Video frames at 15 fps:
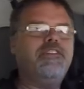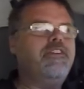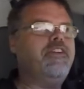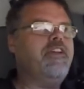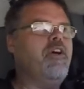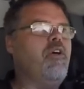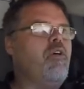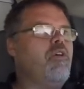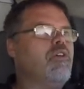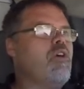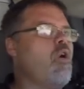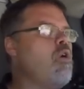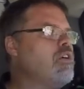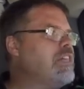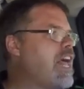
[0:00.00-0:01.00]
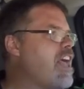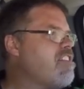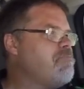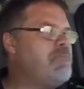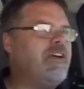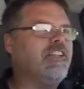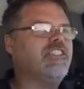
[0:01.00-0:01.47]
dirty old gold
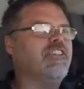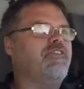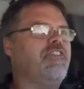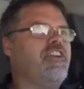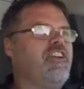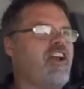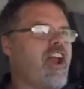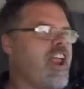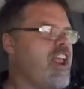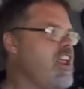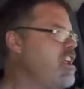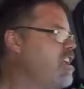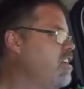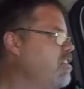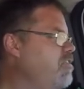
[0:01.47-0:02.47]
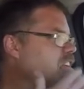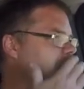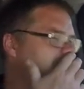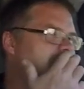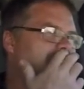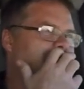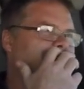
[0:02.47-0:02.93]
glass Bill Severi. I
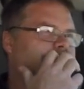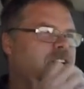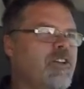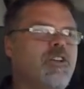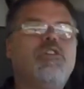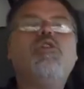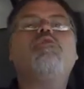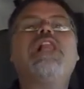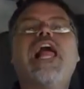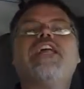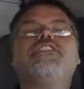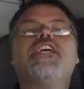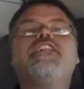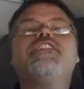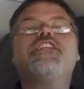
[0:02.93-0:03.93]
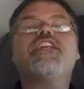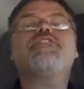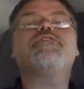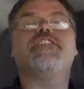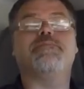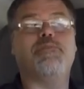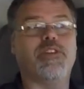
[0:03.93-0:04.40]
right it is. Gold glass and
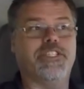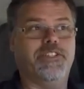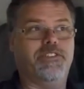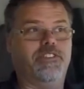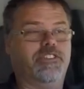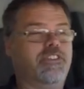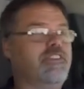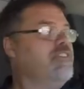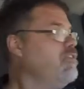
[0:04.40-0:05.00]
accessories, boys and girls.